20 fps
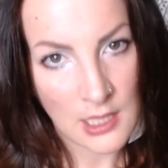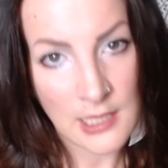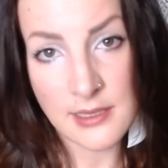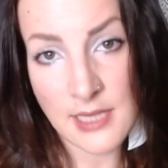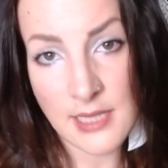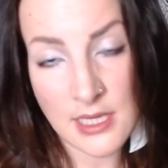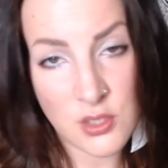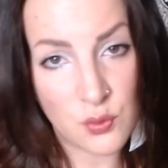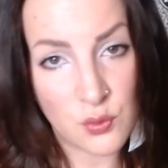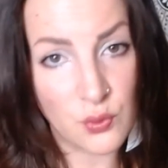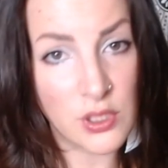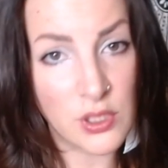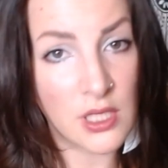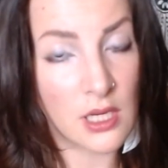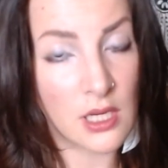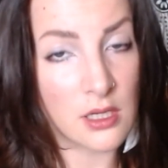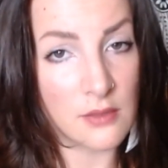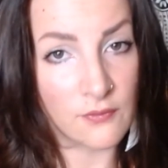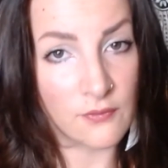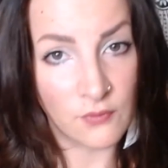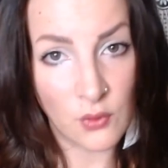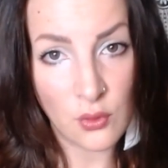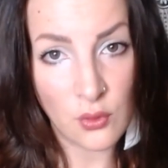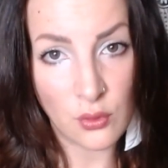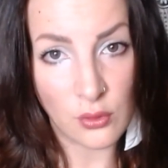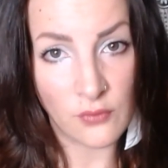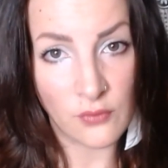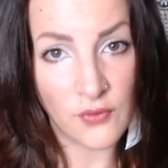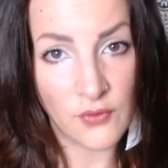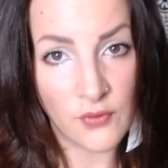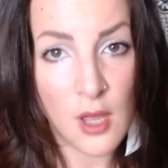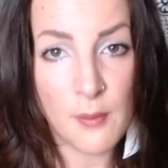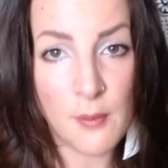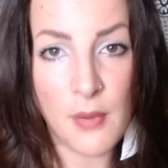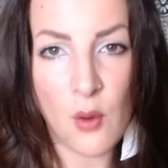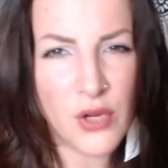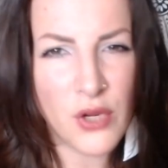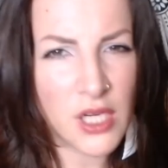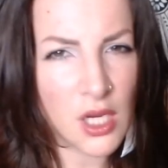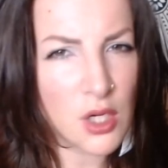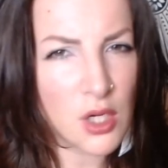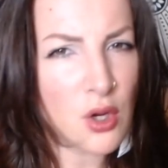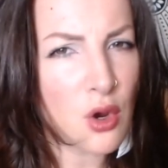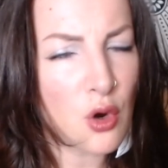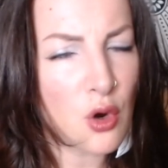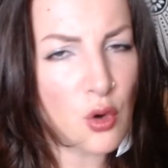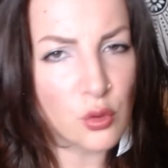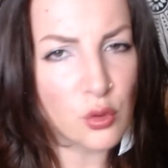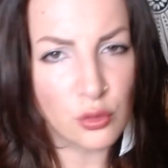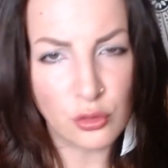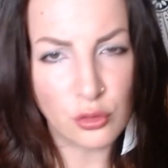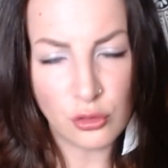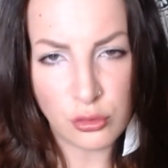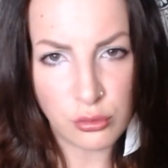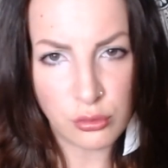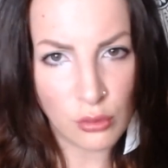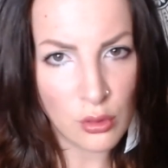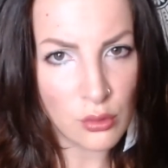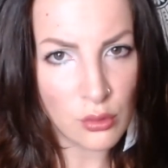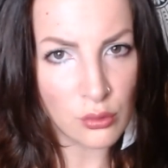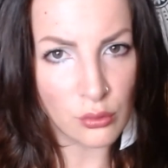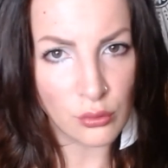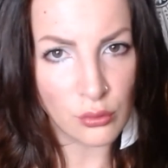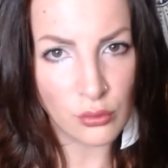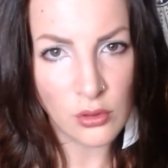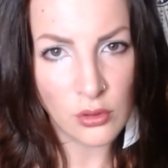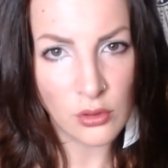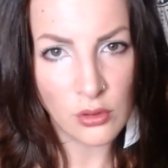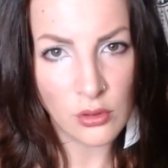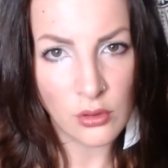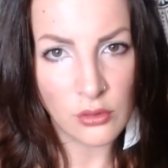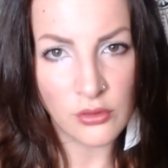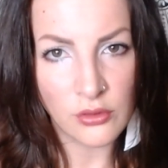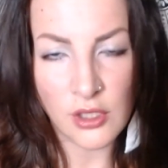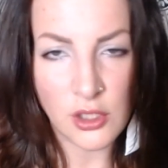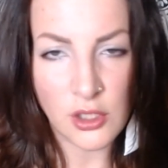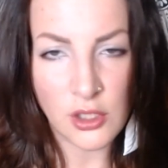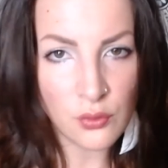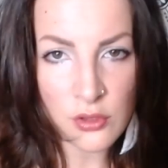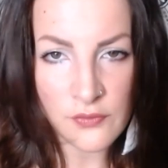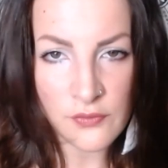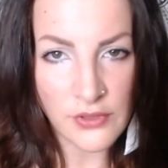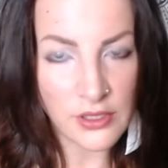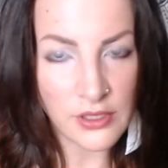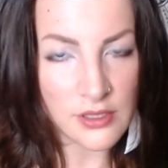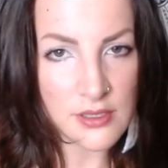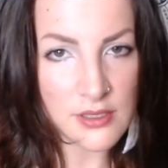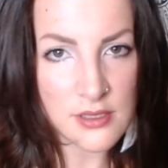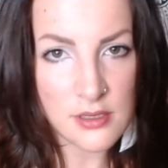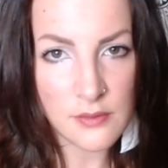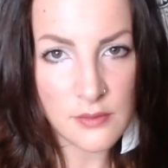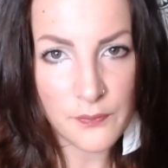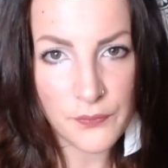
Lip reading: Yes, we can evolve, but we cannot control the universe.